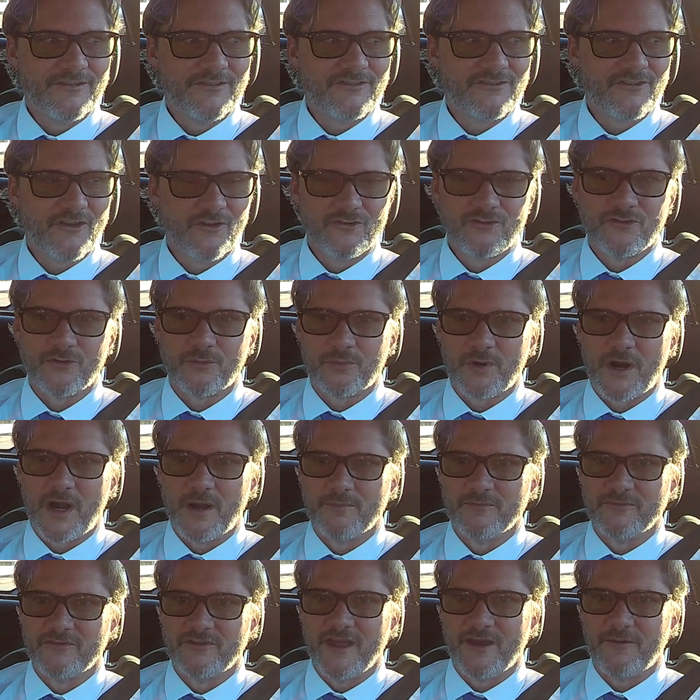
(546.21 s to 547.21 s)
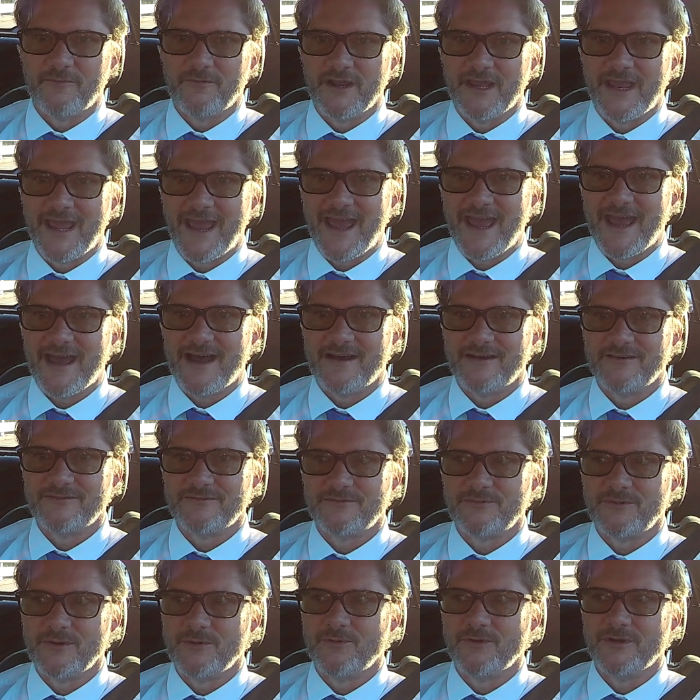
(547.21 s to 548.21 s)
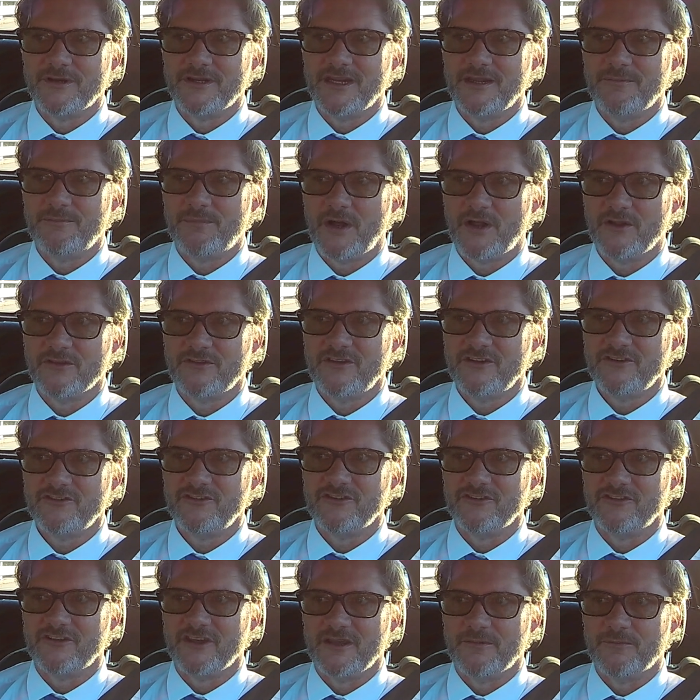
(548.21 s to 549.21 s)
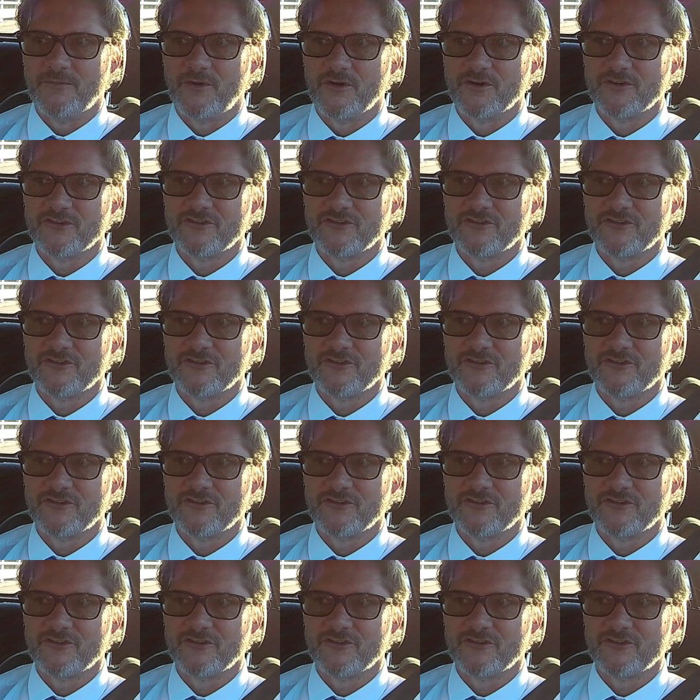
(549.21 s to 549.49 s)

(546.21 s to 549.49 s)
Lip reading: social problems that we have, we wouldn't need politicians anymore.